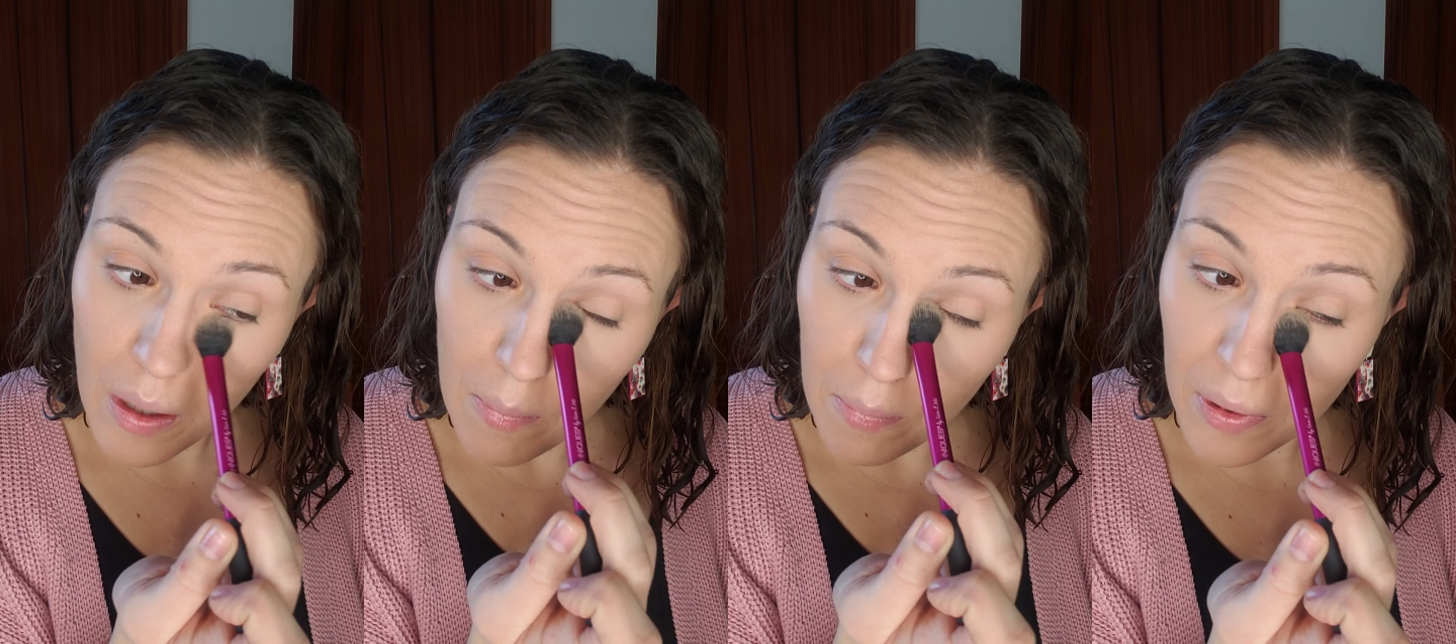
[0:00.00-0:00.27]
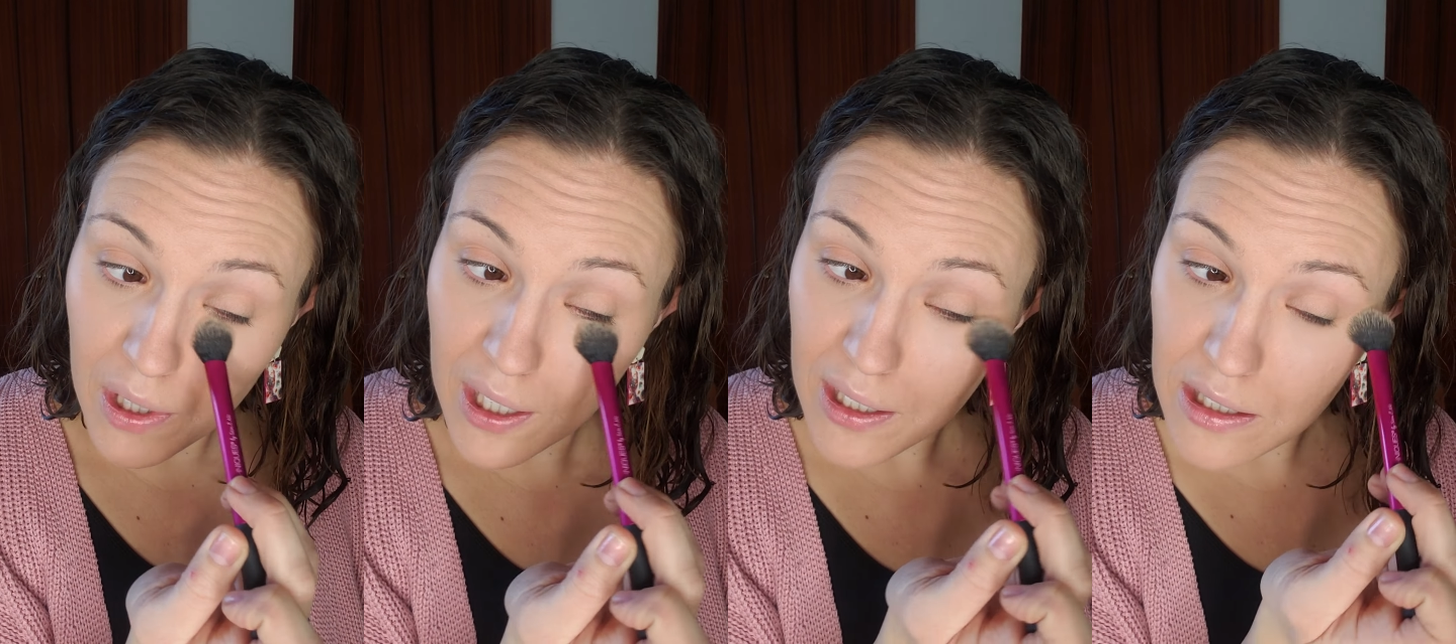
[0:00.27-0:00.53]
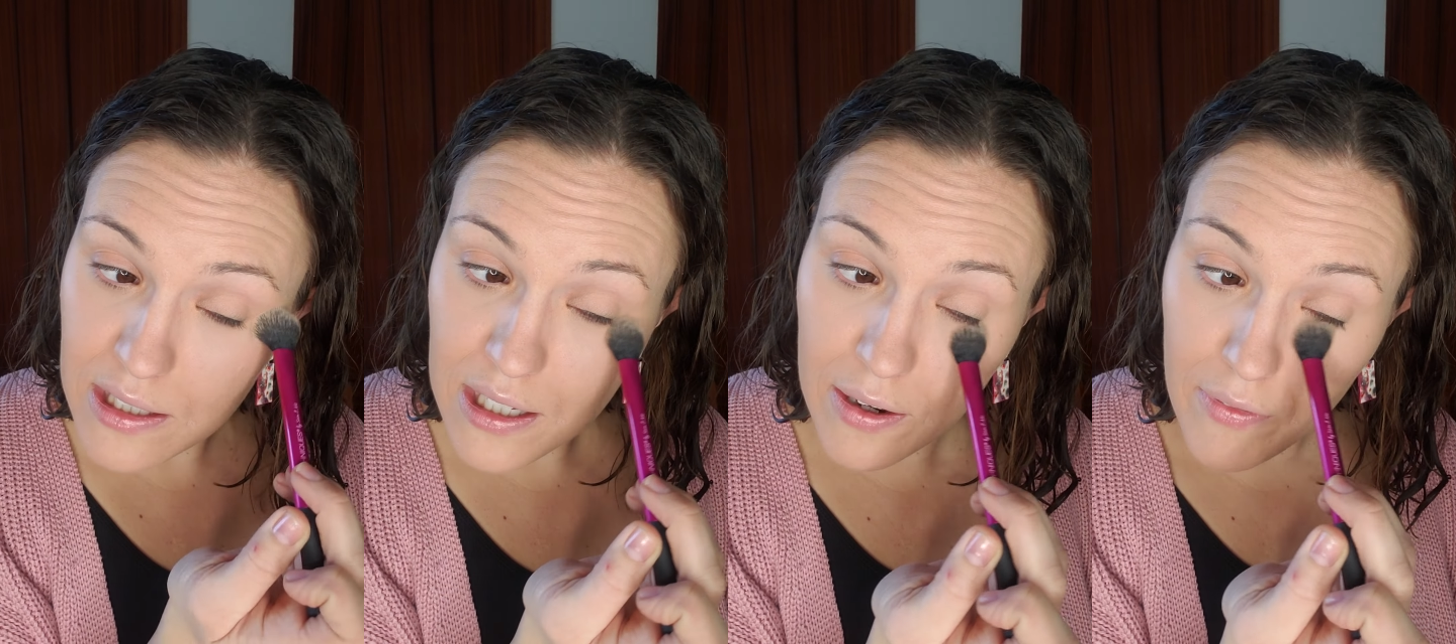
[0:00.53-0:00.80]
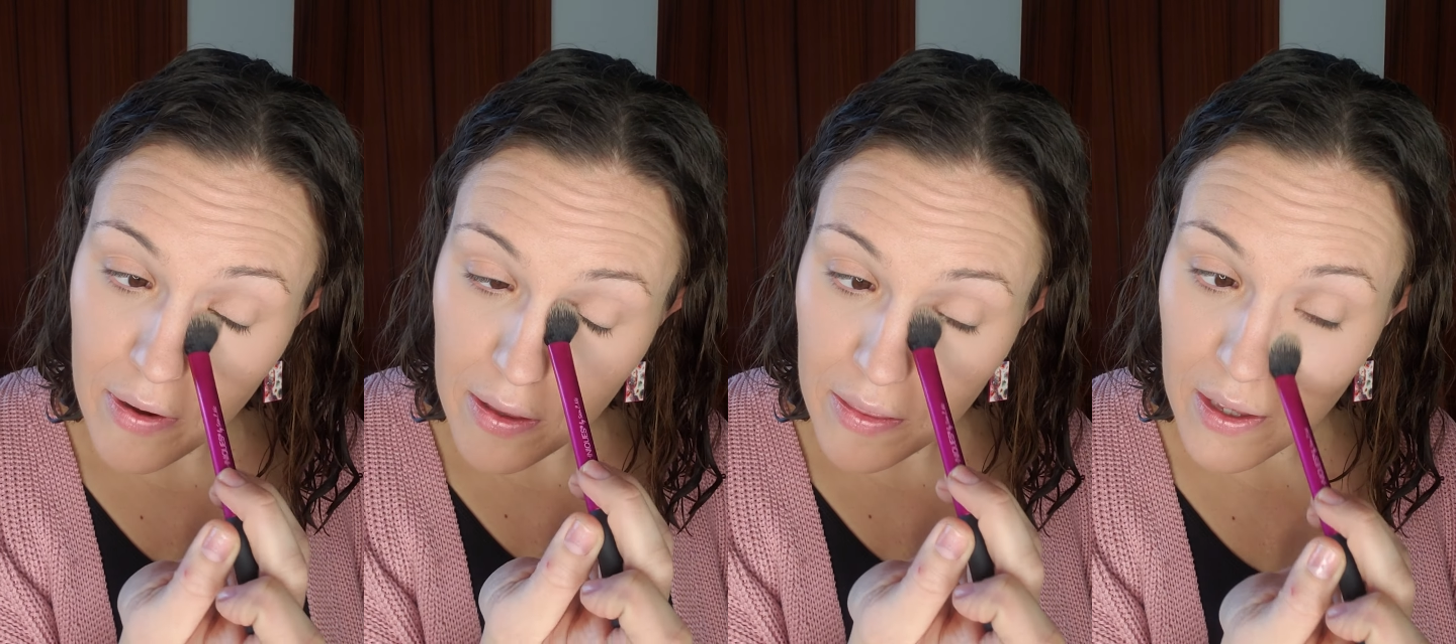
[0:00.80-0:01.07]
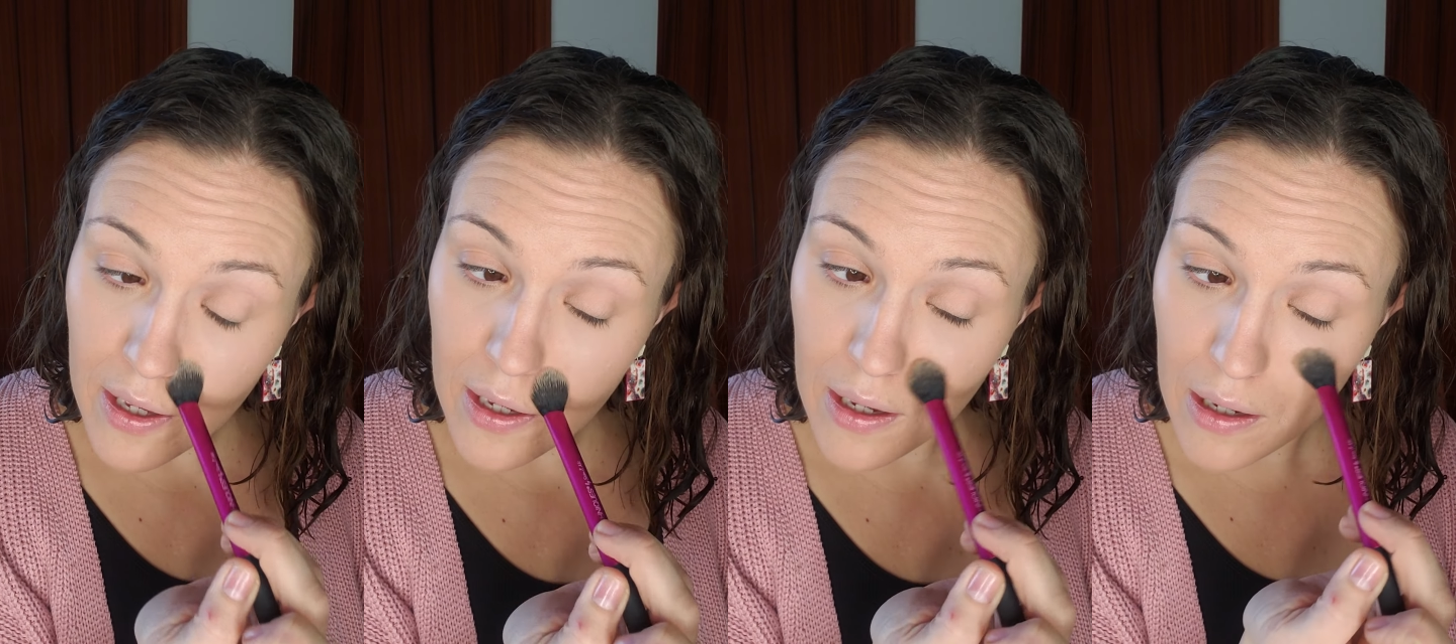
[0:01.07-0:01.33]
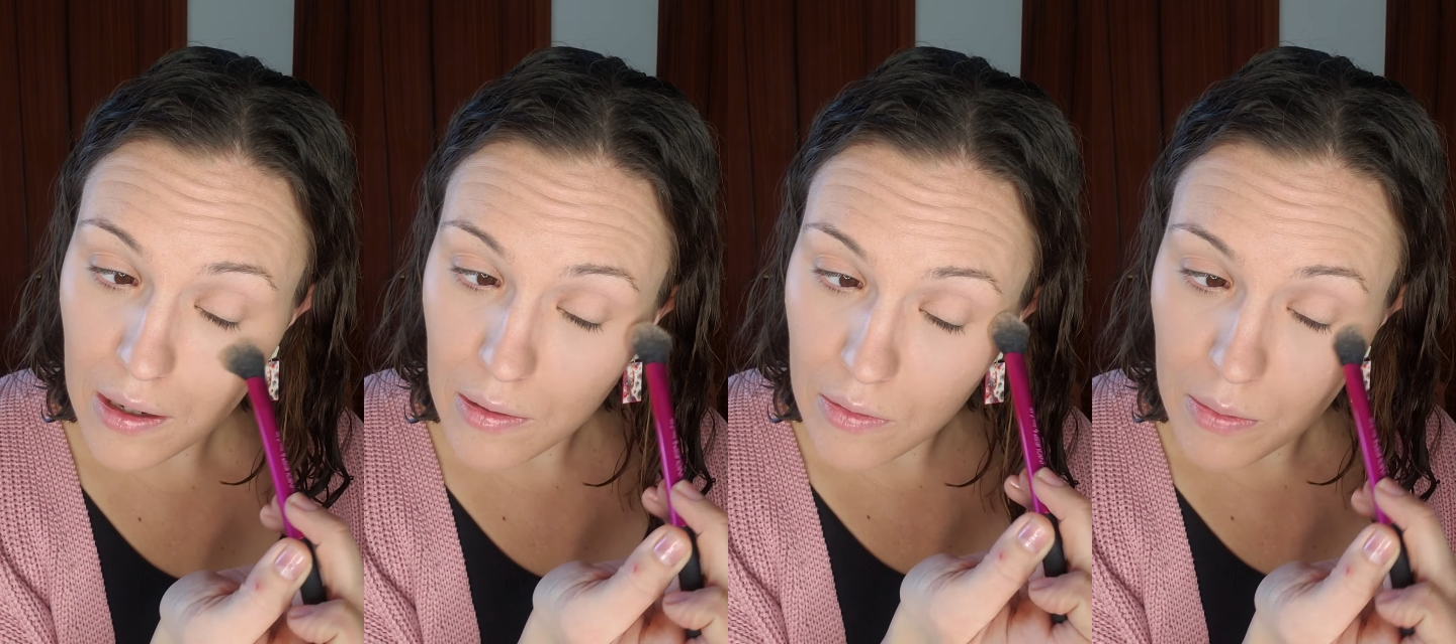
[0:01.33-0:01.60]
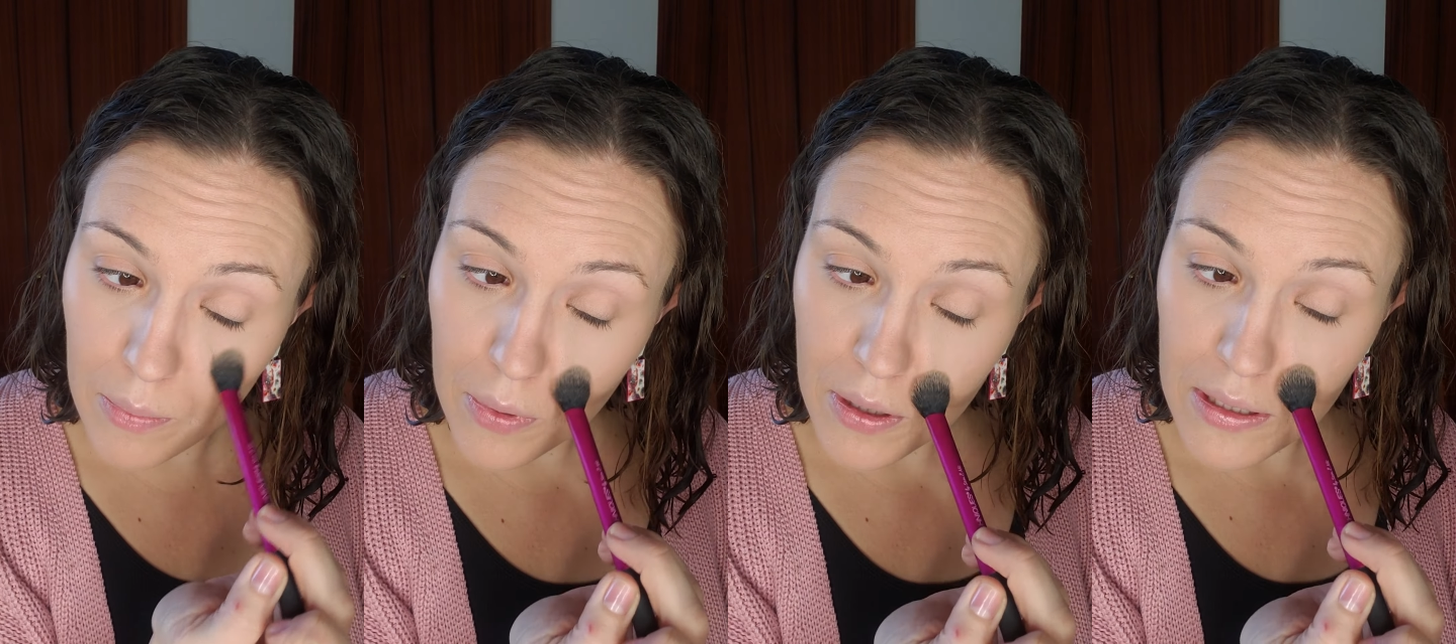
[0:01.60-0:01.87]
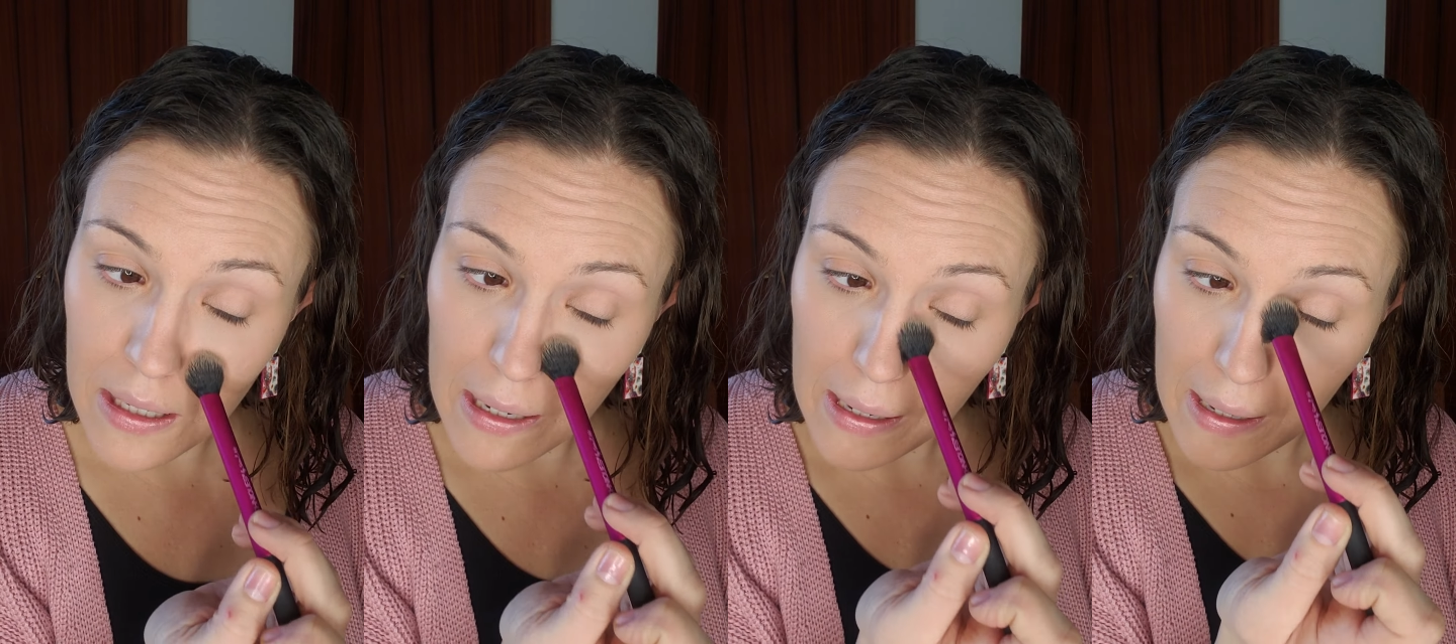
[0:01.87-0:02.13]
blends everything one more
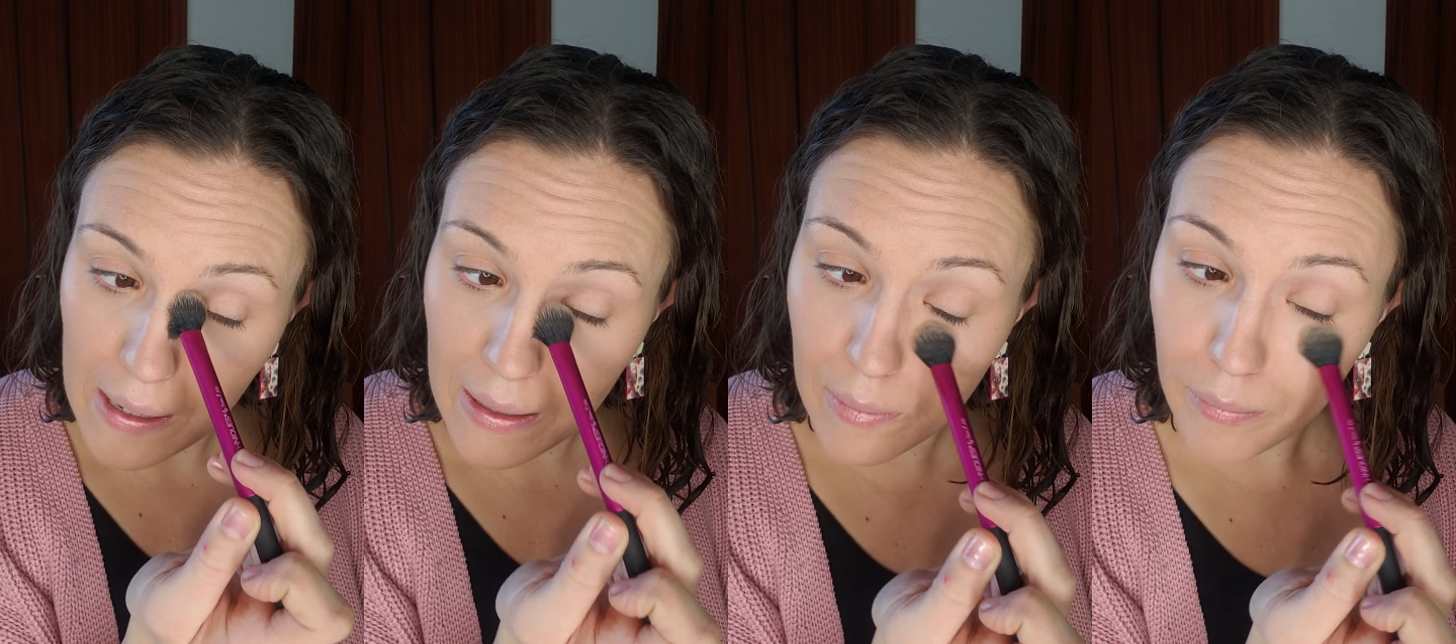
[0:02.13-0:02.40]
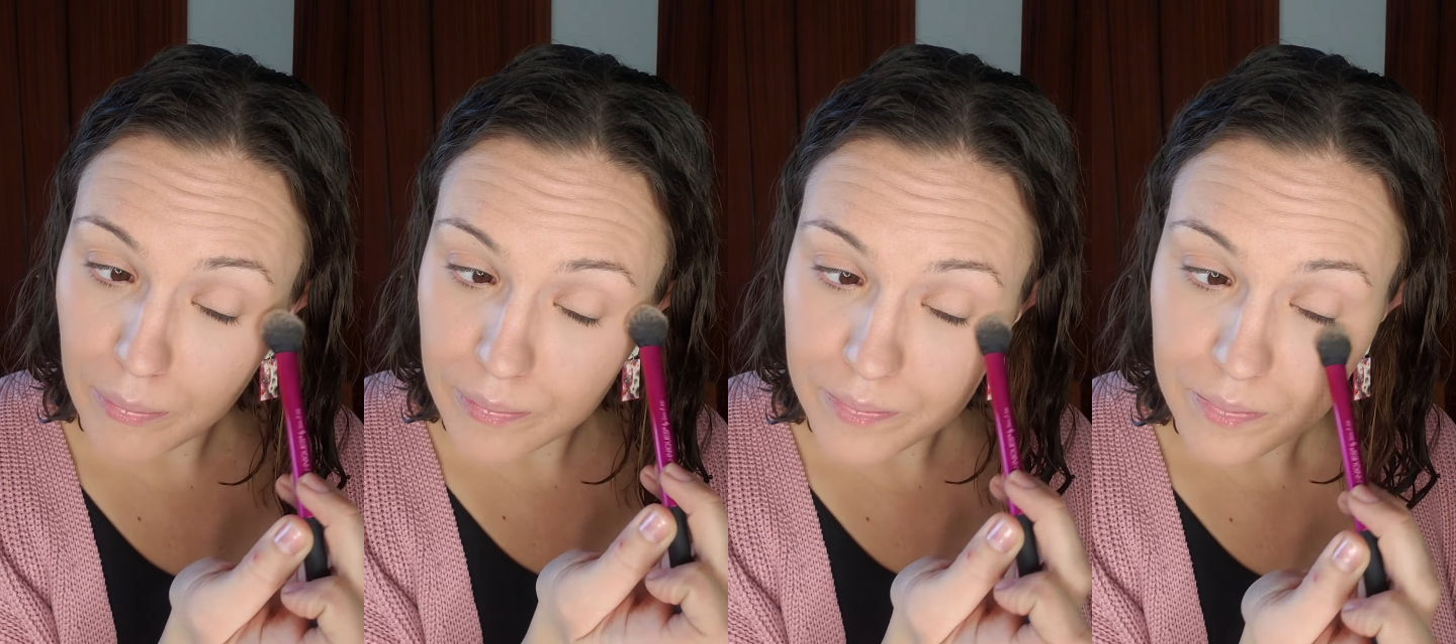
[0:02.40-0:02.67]
time.